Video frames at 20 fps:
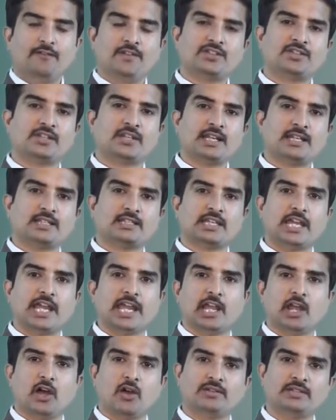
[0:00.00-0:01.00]
which runs
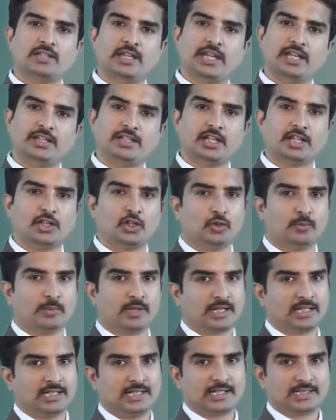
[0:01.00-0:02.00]
along the
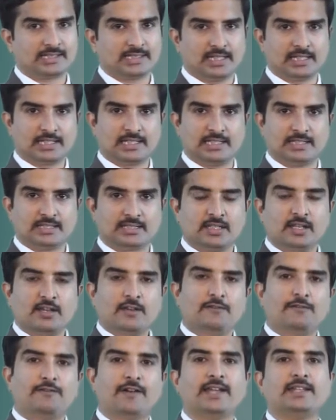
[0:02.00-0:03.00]
intertubercular sulcus.
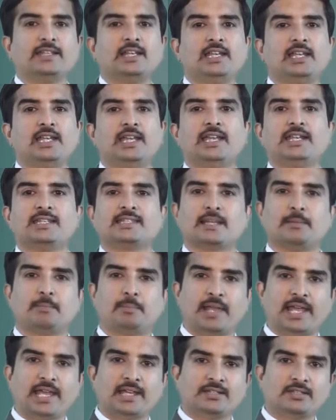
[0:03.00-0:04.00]
Finally it
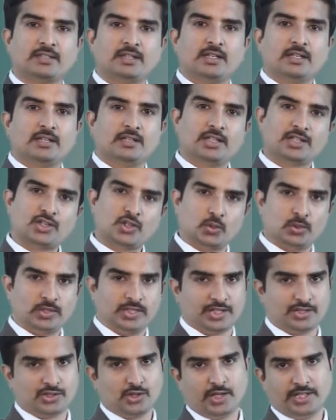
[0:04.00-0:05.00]
supplies the
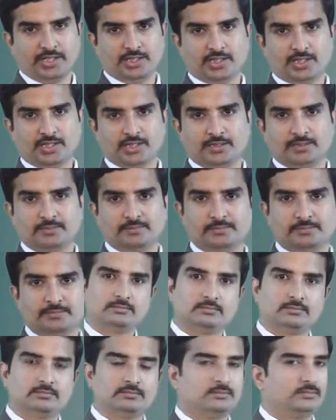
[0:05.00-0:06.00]
shoulder joint.
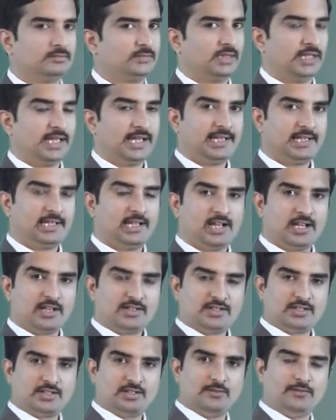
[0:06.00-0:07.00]
At
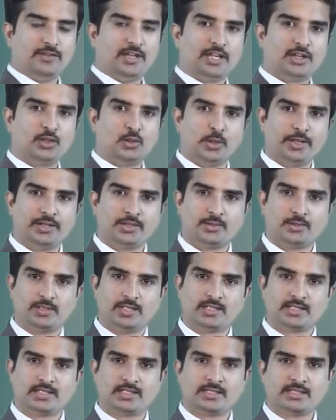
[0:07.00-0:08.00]
last we are going to
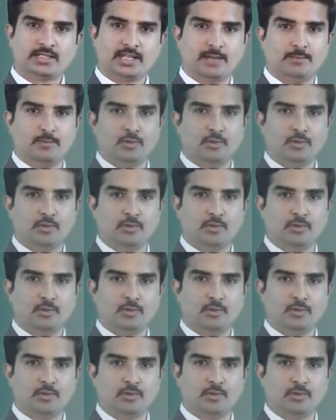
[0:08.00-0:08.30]
discuss